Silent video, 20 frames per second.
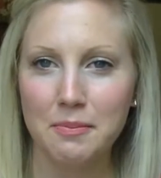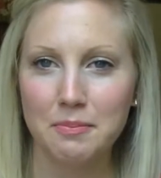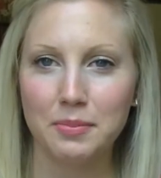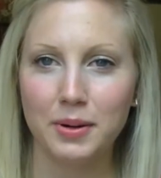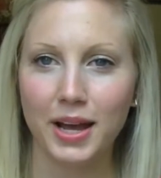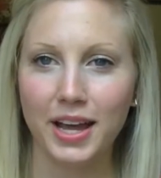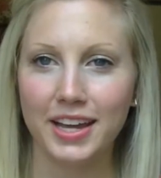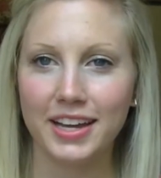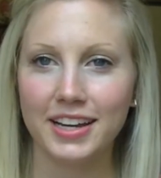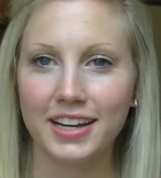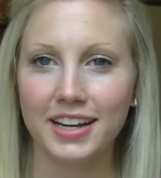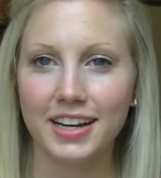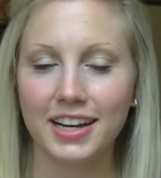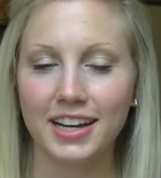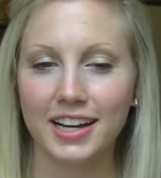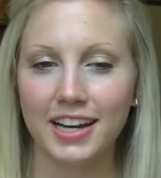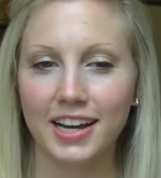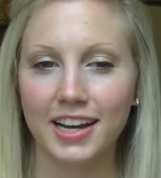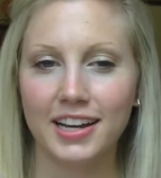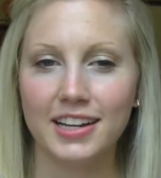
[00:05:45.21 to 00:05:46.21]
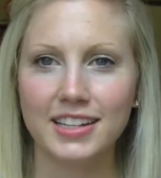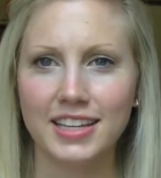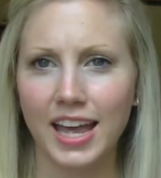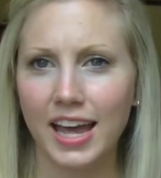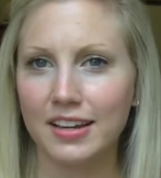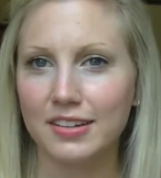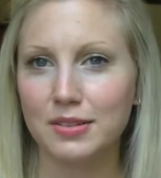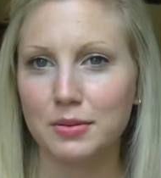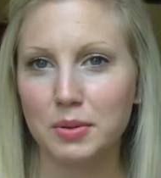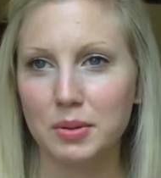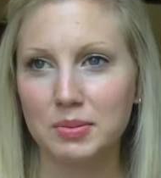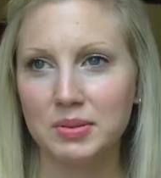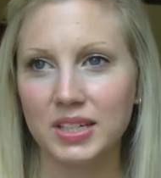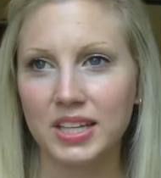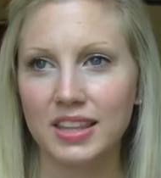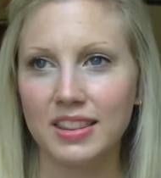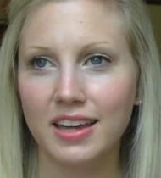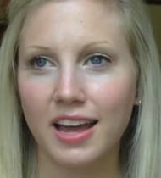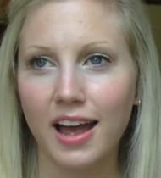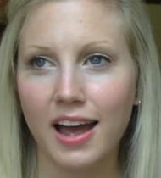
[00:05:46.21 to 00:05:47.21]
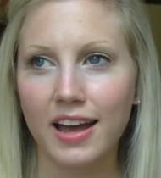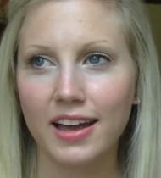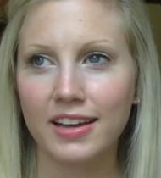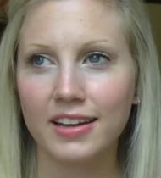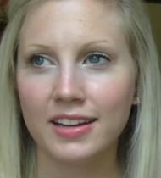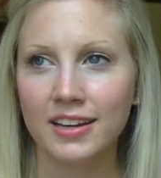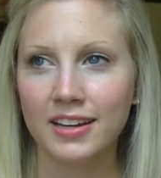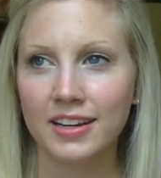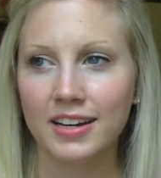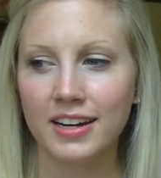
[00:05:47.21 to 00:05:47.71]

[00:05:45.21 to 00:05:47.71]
But yeah, so we played that.